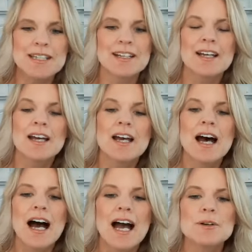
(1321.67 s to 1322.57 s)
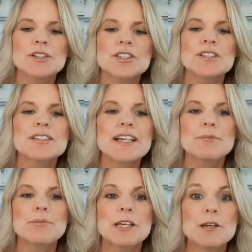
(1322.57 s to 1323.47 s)
And it was just
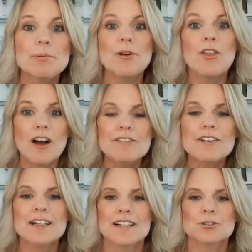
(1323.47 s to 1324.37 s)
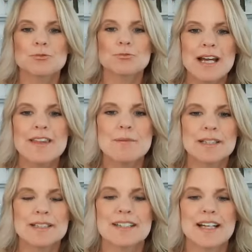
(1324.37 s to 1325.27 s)
like people loving us right in the
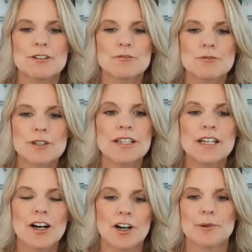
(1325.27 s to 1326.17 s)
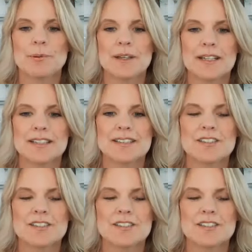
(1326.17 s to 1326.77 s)
midst of that really hard place.